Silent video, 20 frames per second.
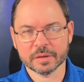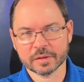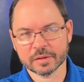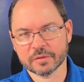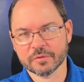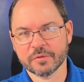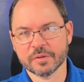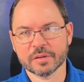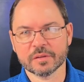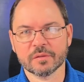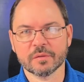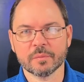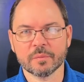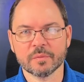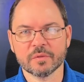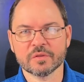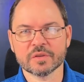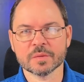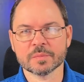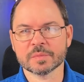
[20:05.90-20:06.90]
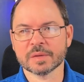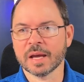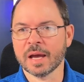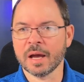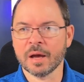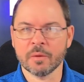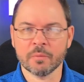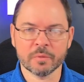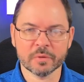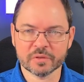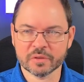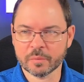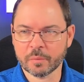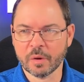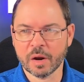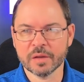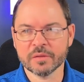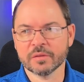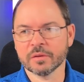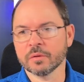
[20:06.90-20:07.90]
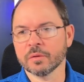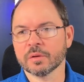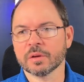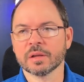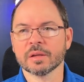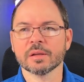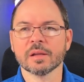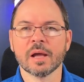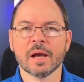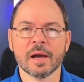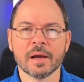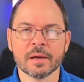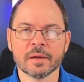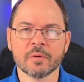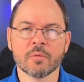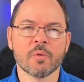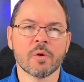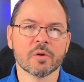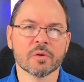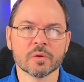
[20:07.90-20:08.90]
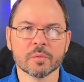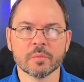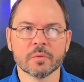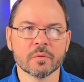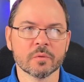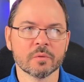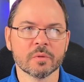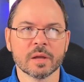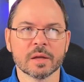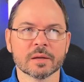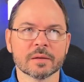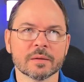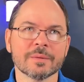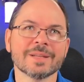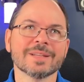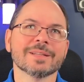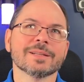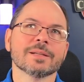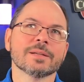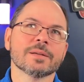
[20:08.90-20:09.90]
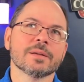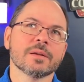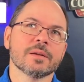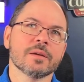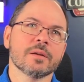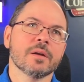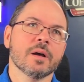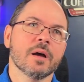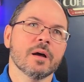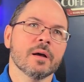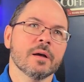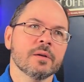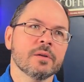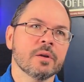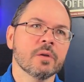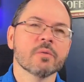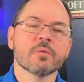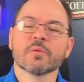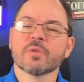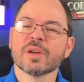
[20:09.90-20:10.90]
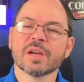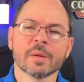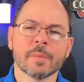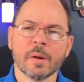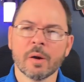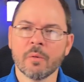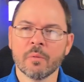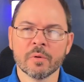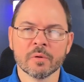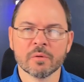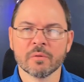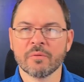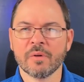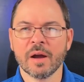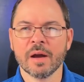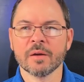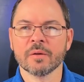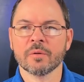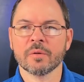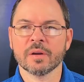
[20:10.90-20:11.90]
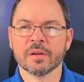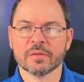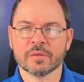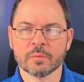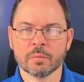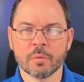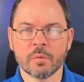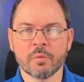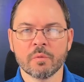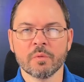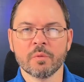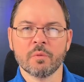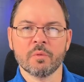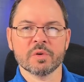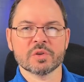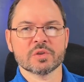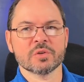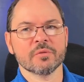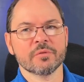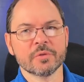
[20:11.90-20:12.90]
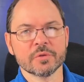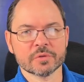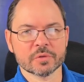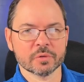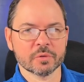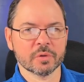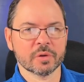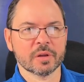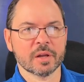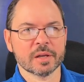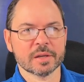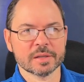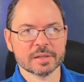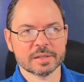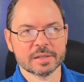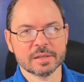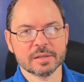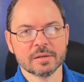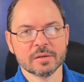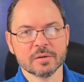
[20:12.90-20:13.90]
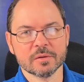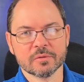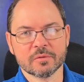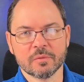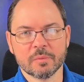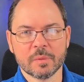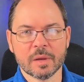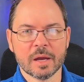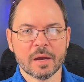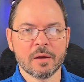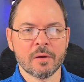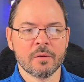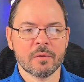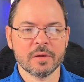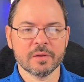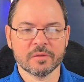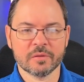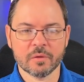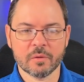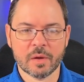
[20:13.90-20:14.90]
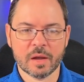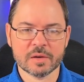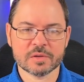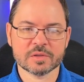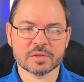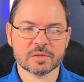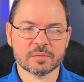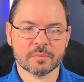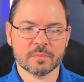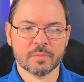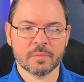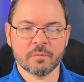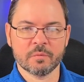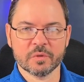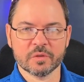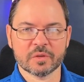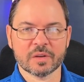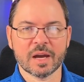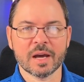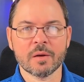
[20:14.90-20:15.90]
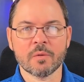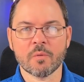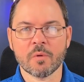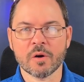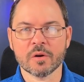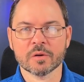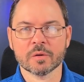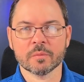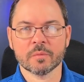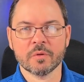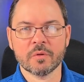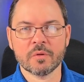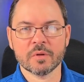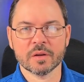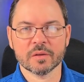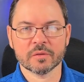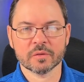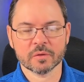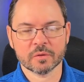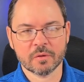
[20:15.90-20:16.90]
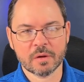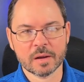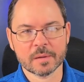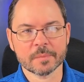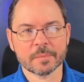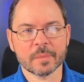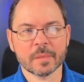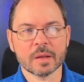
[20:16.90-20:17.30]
this fence shipped out. What's the pricing looking like? Walking them through, like, you know, they're thinking about wood or vinyl. And I said, well, what's your future look like in 10 years from now? And so I just was kind of walking them through it. I said, great.